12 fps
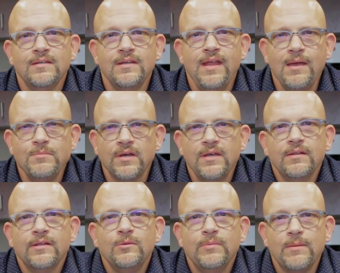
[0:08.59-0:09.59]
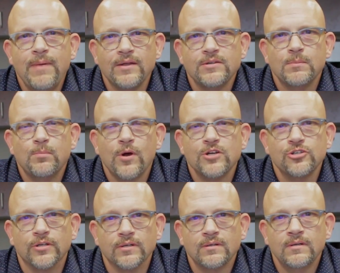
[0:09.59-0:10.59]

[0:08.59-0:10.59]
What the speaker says: Today I'm talking a little bit about depression.